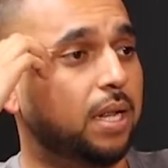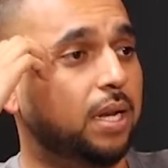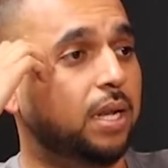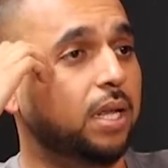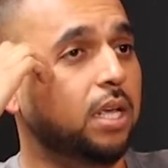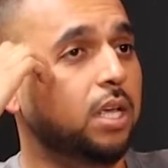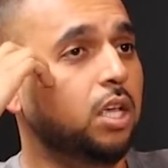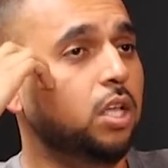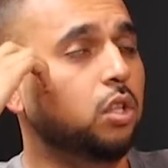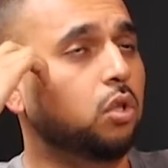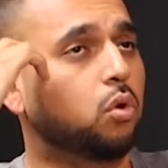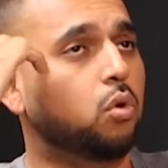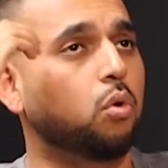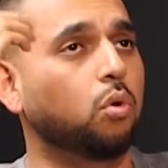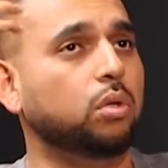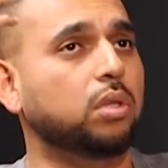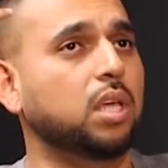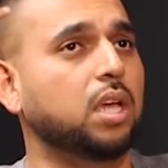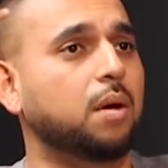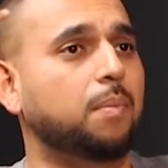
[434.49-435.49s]
And the
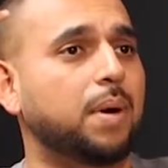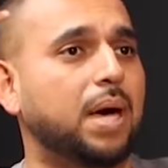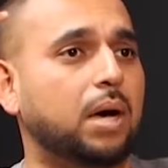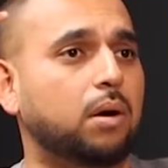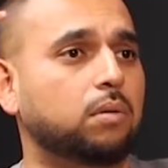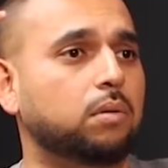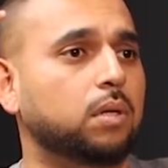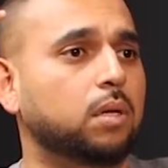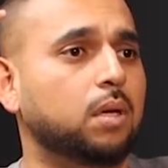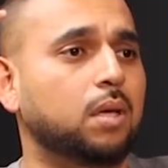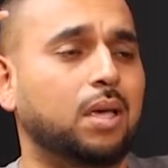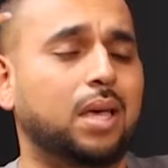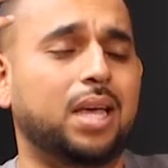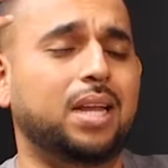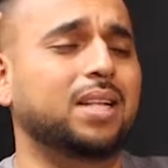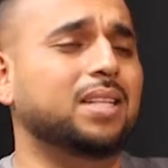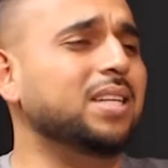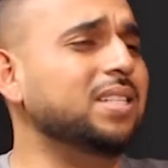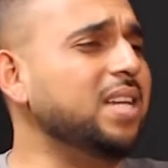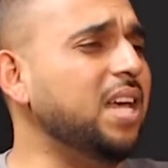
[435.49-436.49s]
cool thing about,
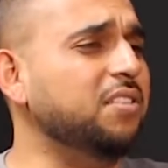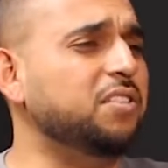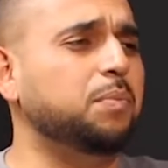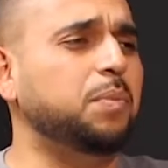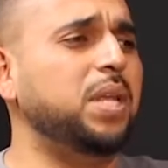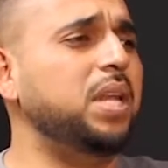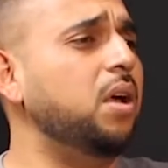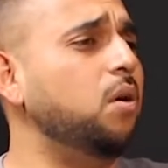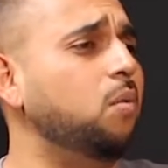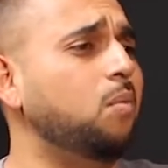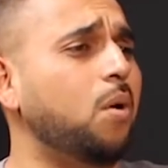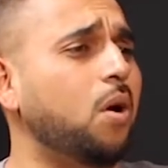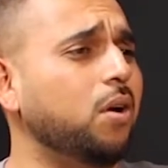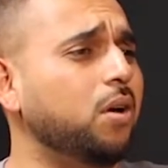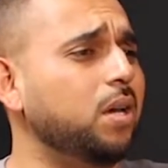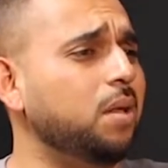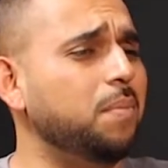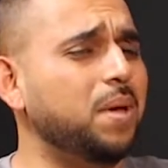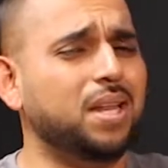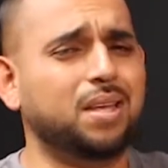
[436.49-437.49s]
and it doesn't have to be network
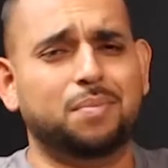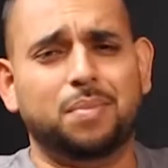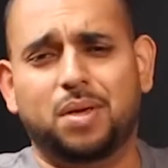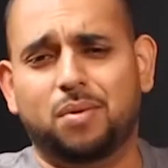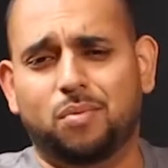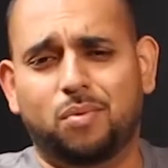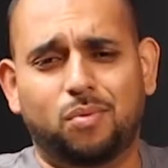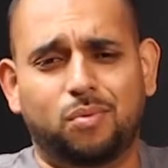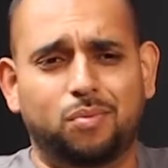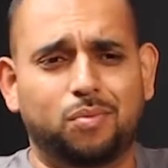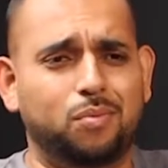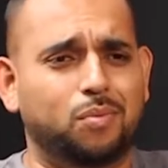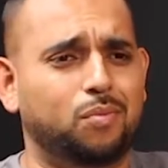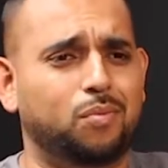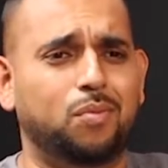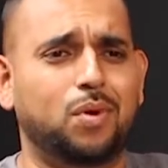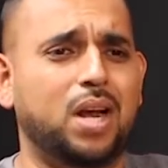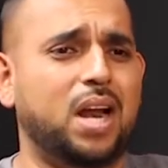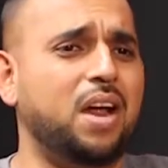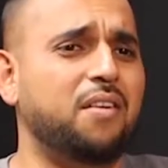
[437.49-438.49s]
marketing, man. It could be
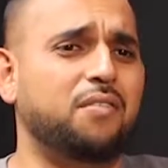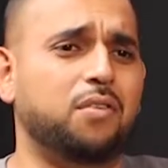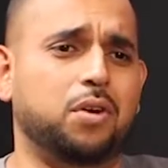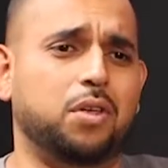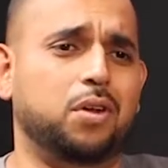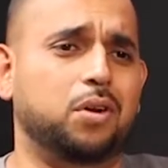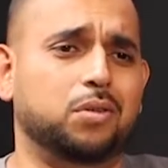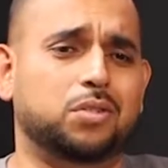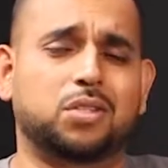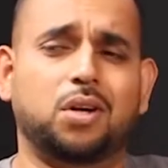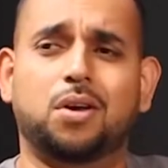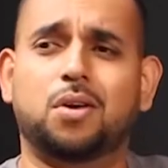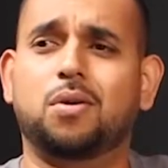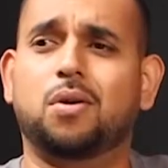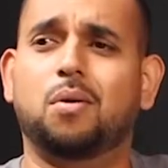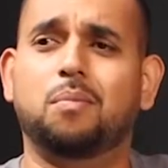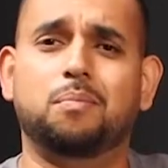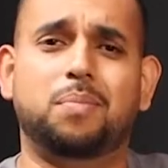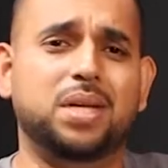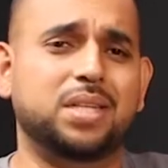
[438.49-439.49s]
whatever, you know, start
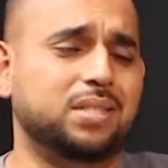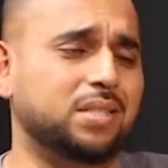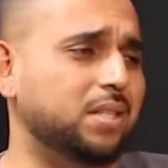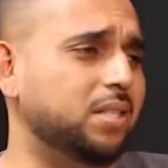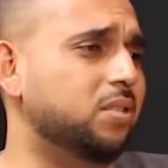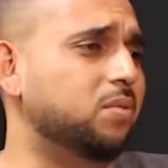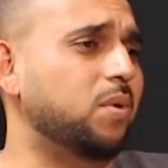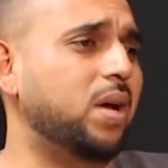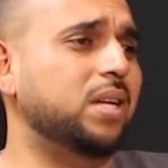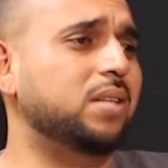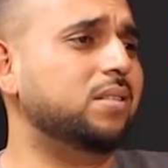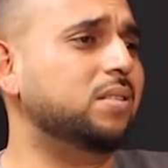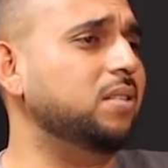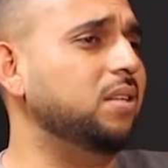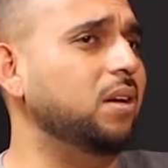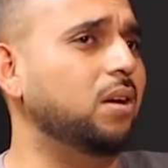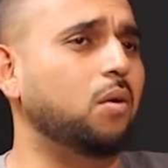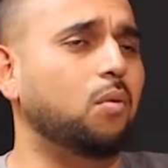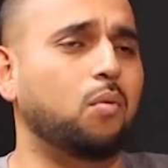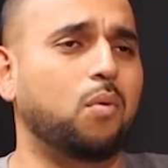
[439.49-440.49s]
your own business, right?
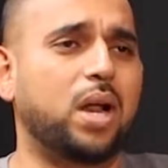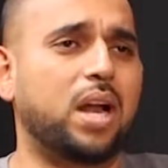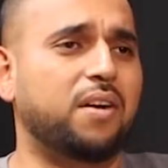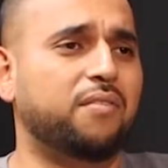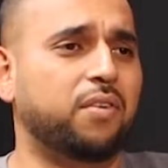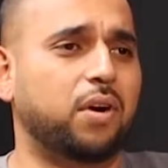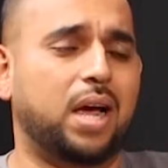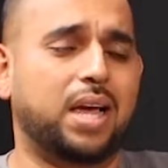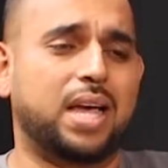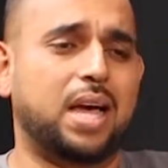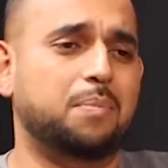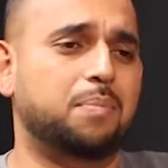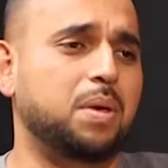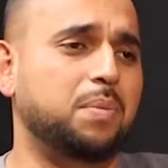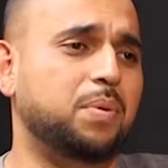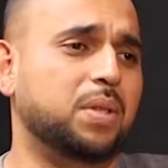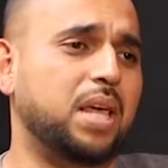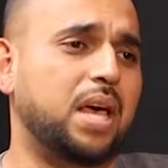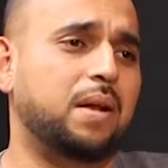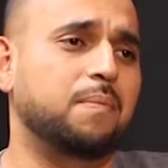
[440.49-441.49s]
You know, whatever. I got
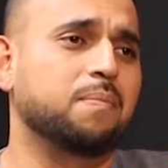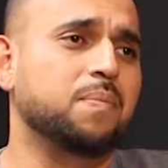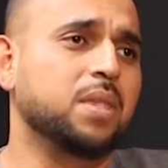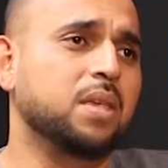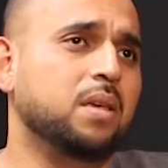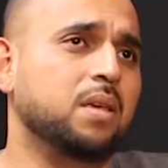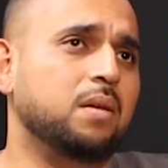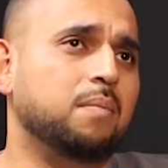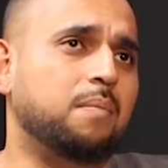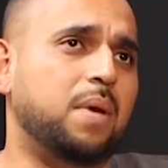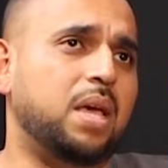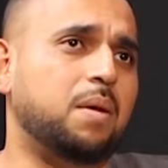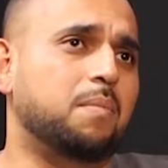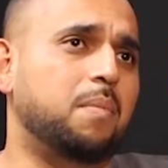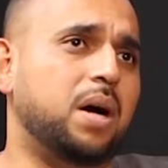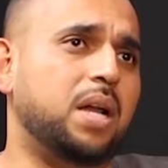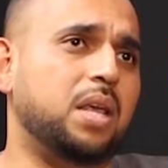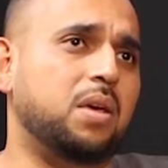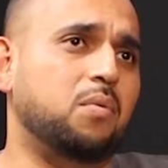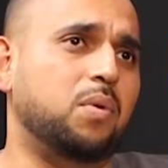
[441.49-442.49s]
people that make
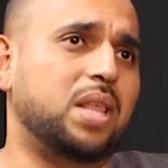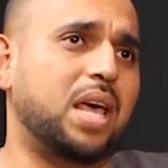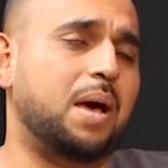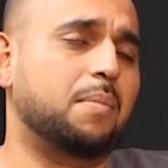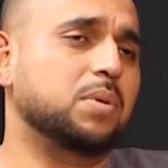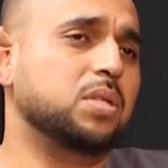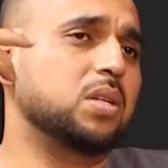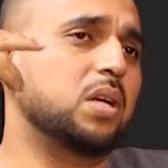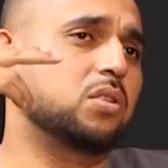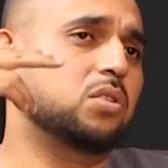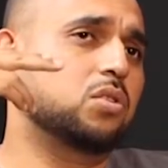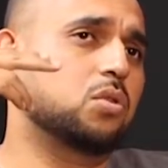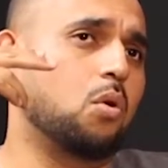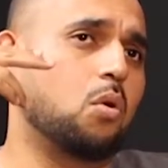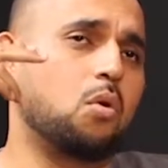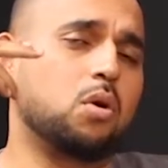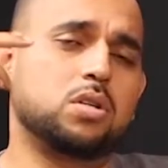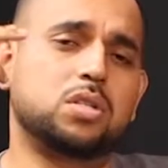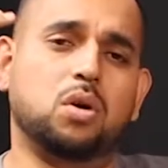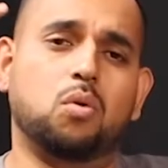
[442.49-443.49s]
money with Amazon
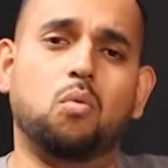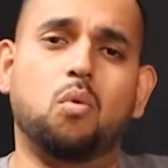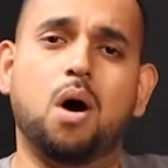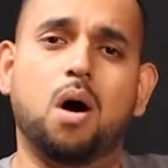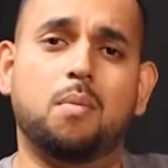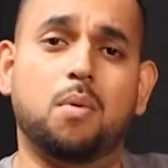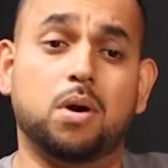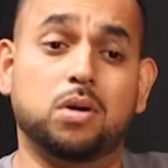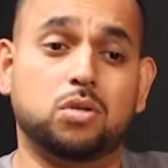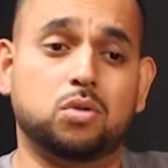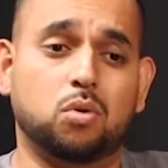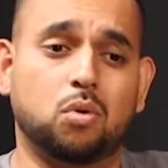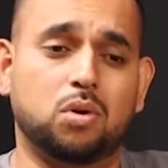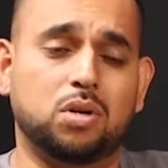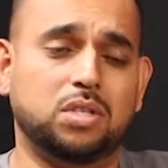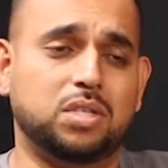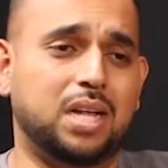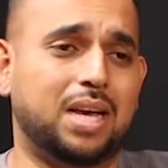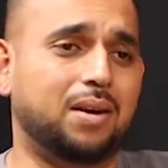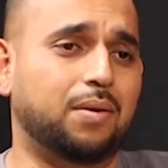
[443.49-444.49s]
stores and Walmart
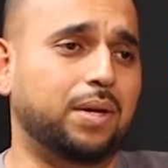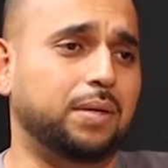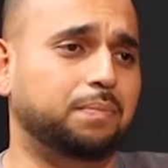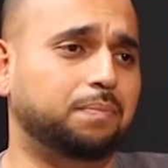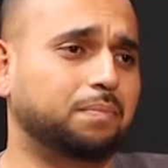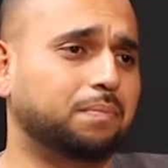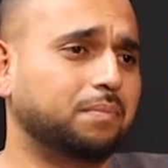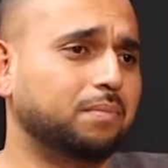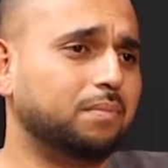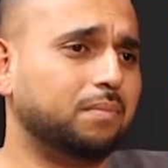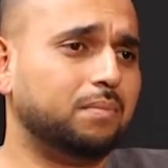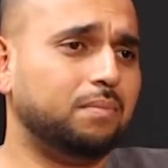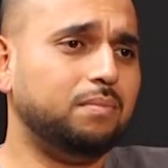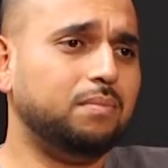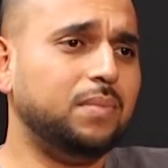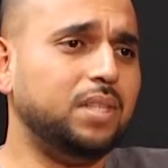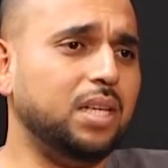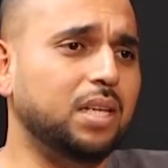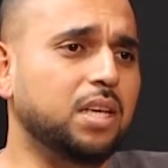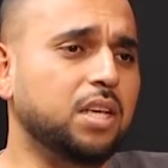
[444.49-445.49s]
stores now, and
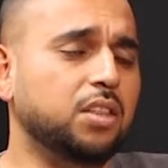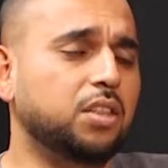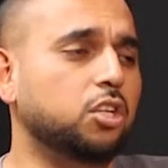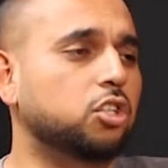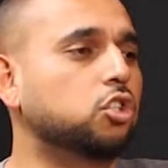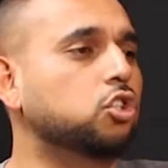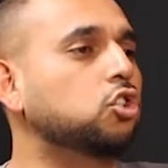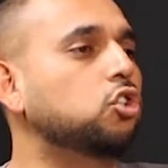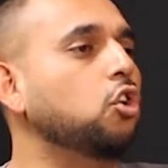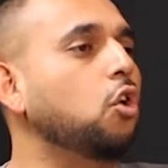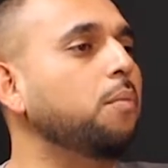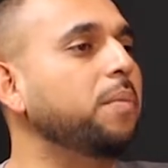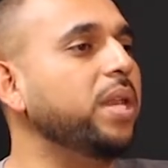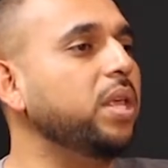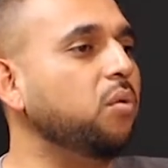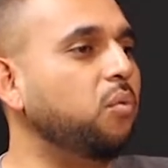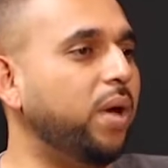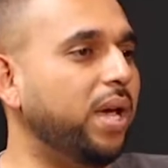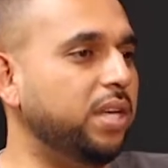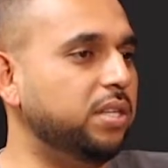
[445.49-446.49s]
there's so
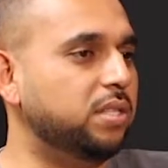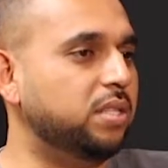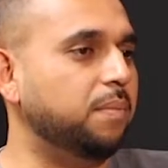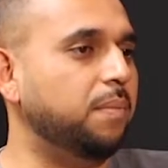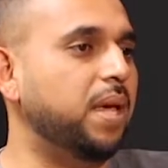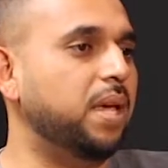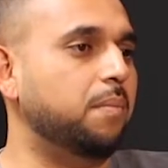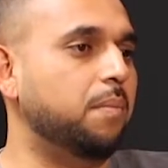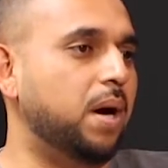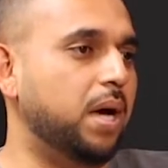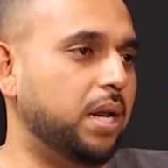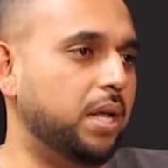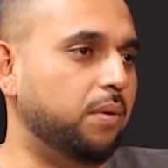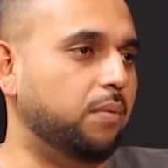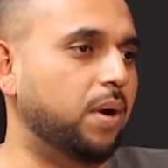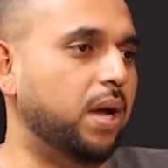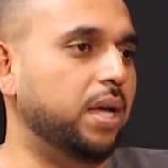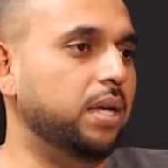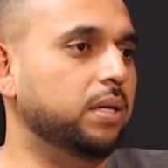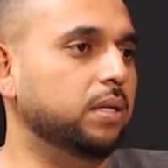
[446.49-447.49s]
many ways to make money,
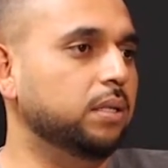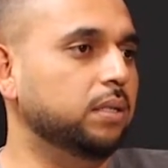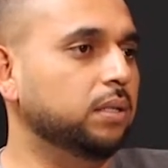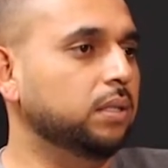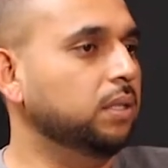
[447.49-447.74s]
right?